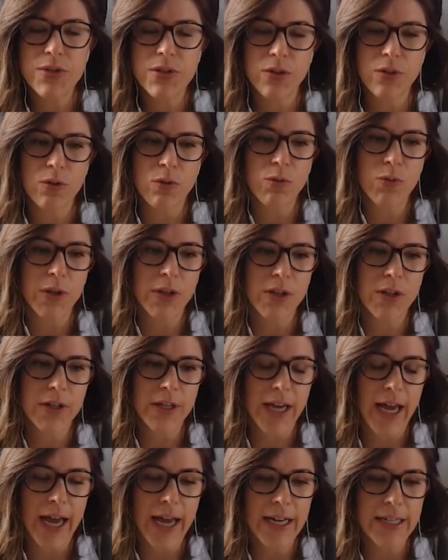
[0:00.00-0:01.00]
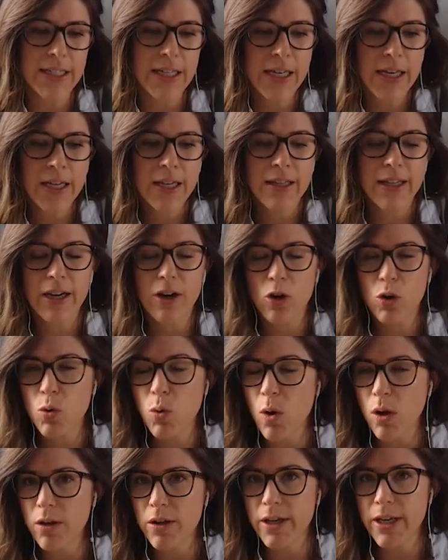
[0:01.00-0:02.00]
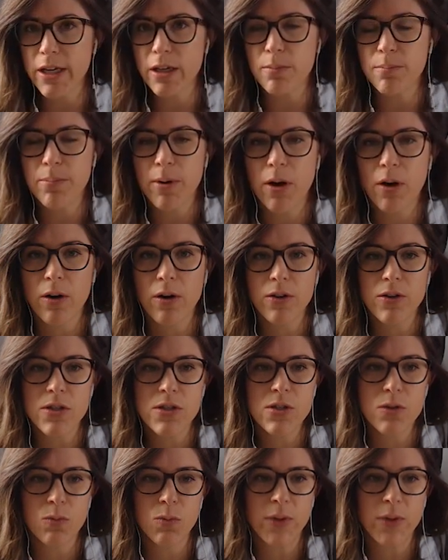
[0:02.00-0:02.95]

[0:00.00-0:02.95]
So if we look at the air quality in barns,